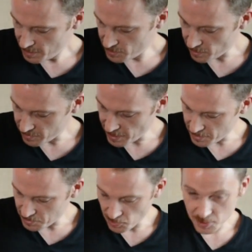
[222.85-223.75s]

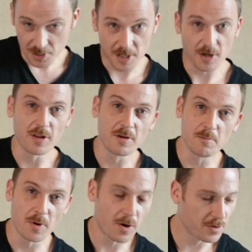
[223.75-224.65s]
songwriters, mostly call
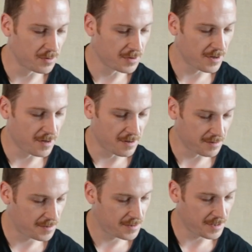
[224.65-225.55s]
it borrowed
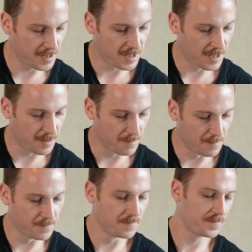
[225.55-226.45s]
chords,
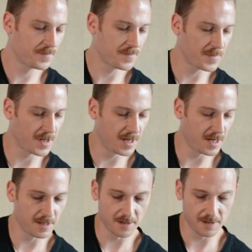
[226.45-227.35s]
and
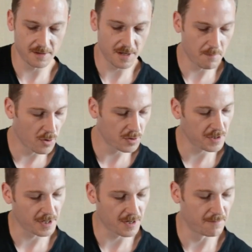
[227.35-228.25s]
they
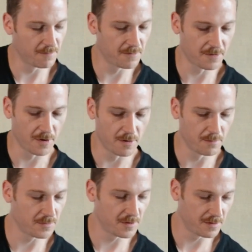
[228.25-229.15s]
mostly come
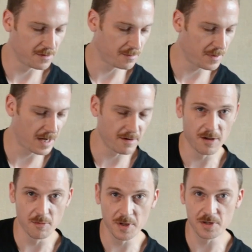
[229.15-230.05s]
from the
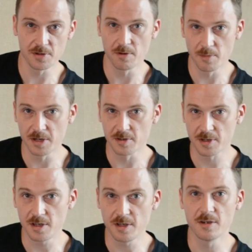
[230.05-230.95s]
parallel major or minor
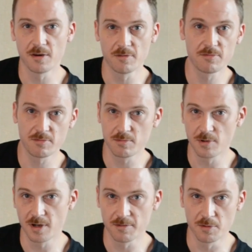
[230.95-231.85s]
key of
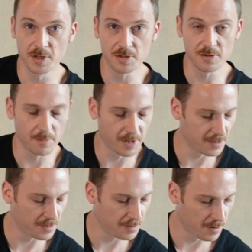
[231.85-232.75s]
whatever major or
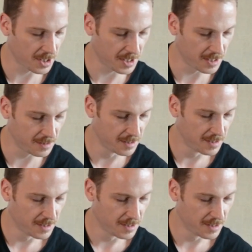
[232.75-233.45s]
minor you're working in.